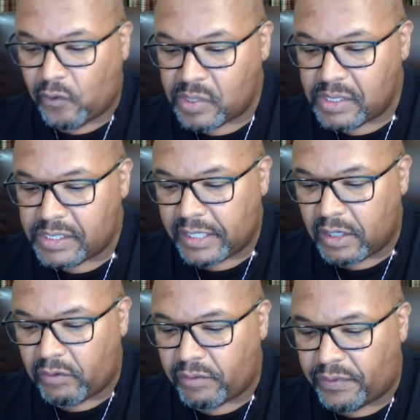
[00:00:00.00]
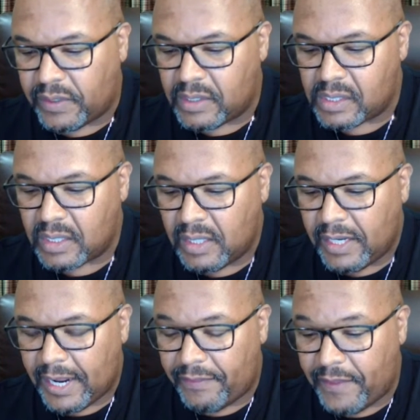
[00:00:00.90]
1st and 2nd Corinthians,
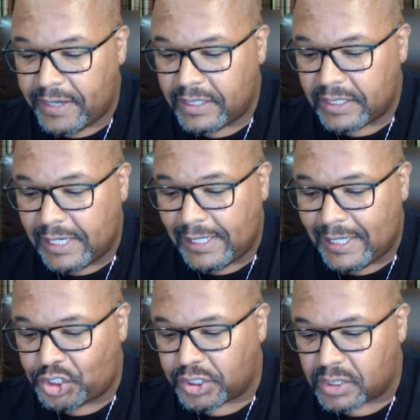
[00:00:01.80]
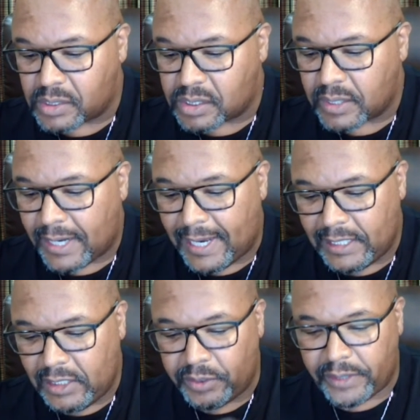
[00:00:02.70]
and then Galatians.
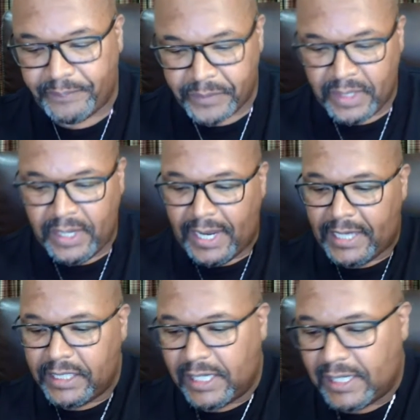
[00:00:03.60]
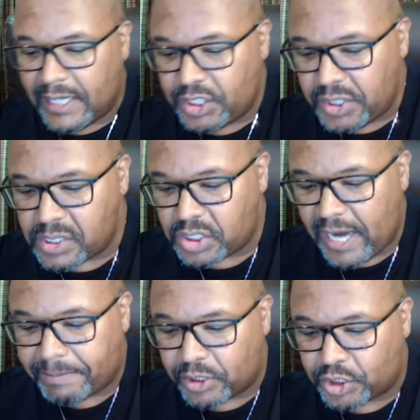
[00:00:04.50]
Hallelujah. And in Galatians
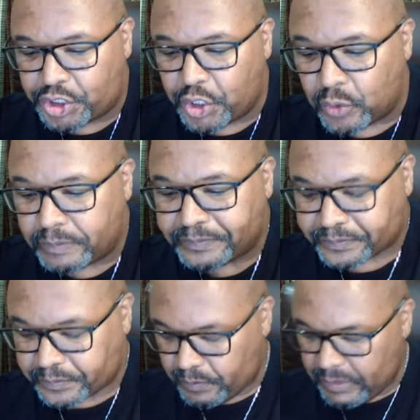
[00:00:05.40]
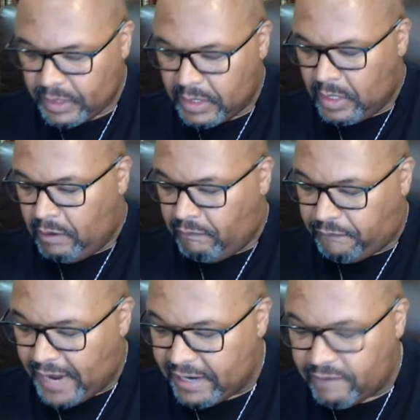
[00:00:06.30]
chapter 2,
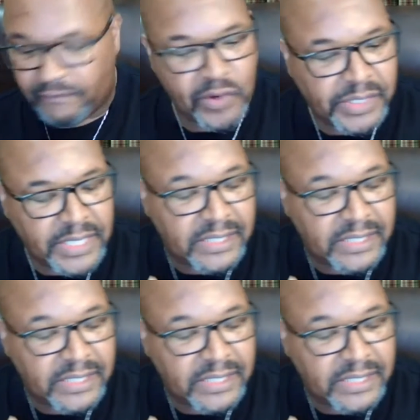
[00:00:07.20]
find verse